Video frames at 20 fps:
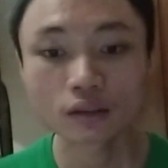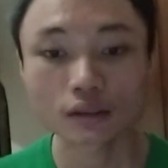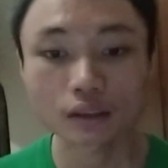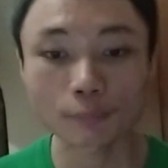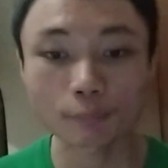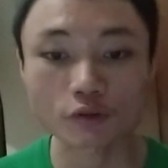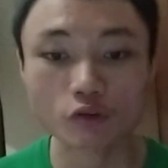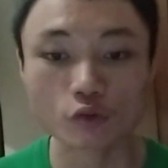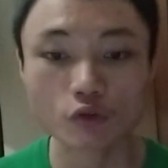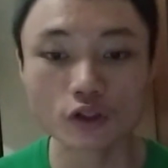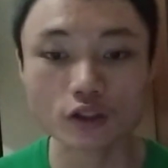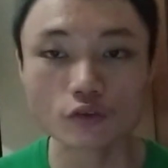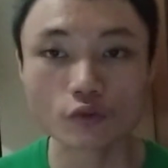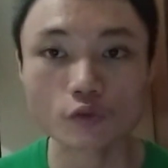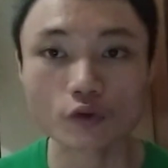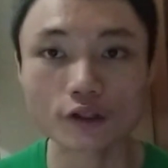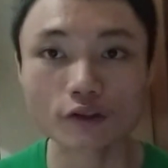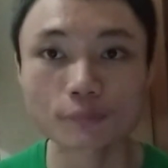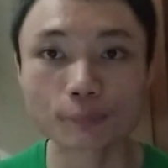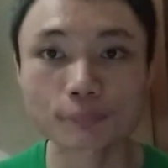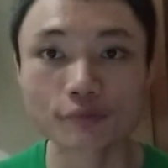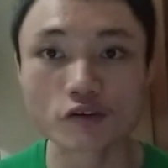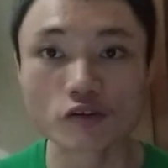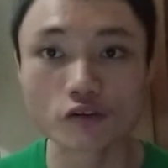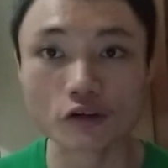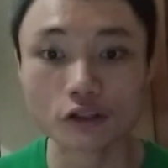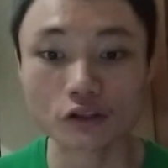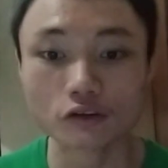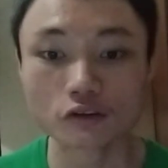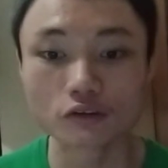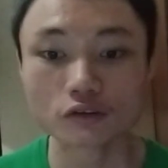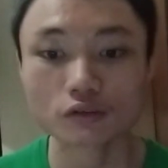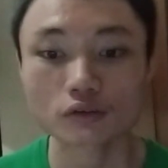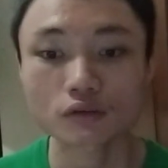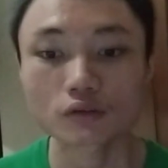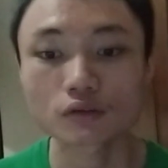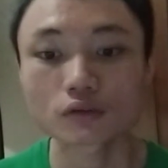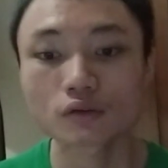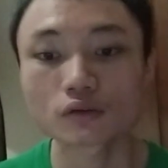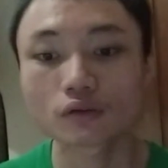Number 12, we have proceed.
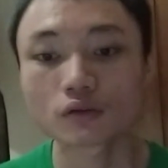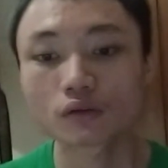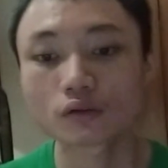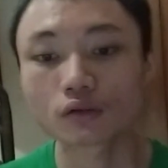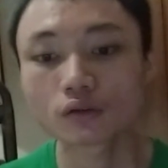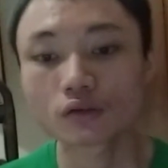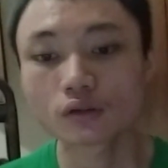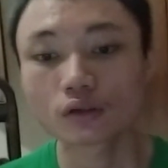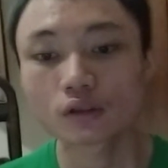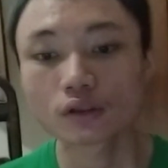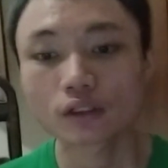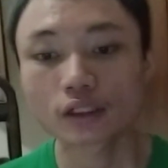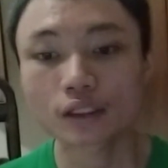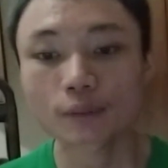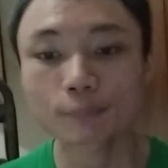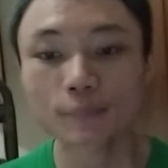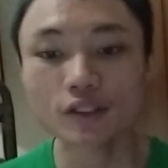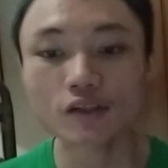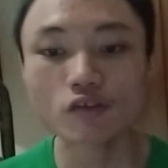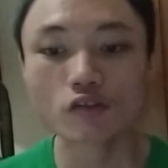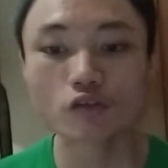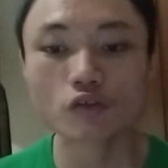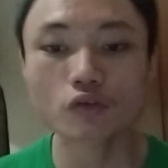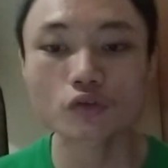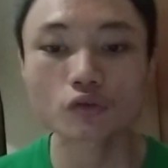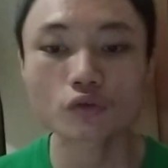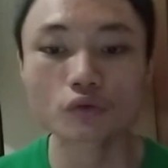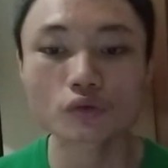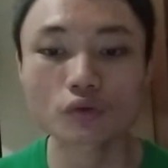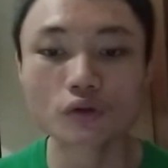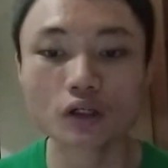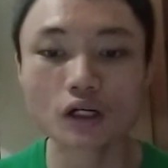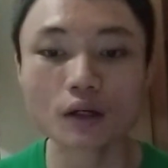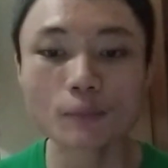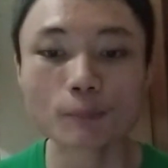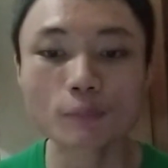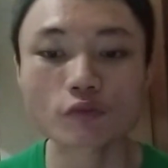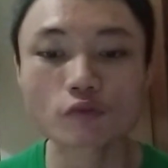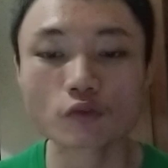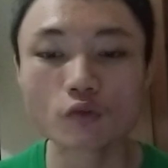It means to
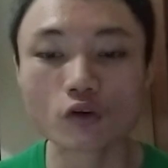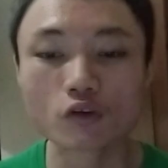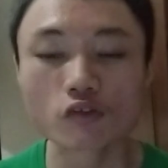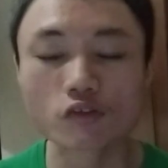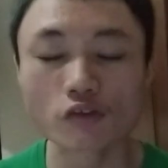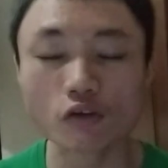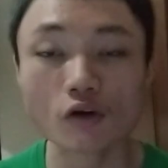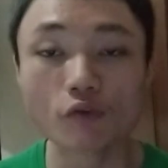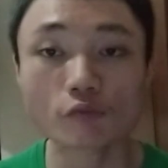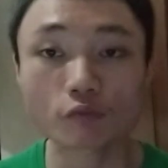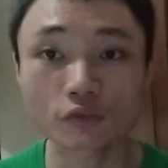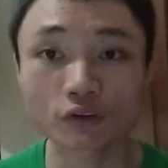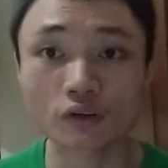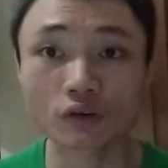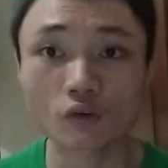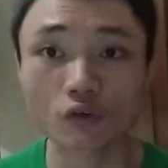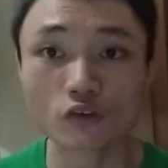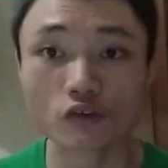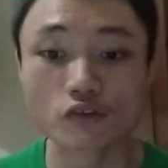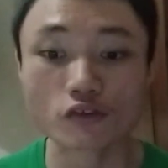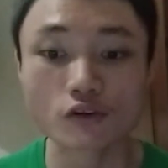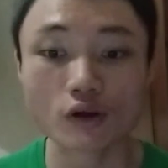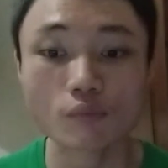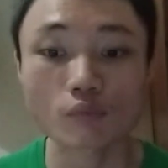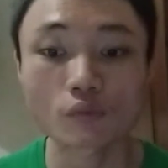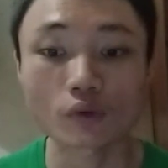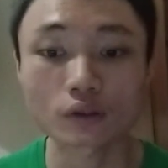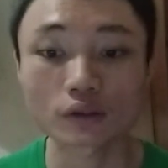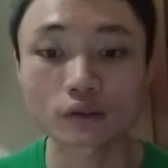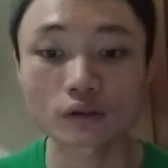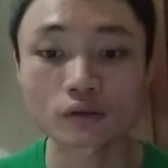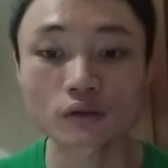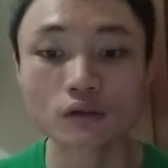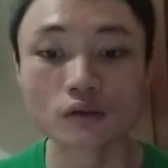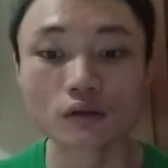come before something or someone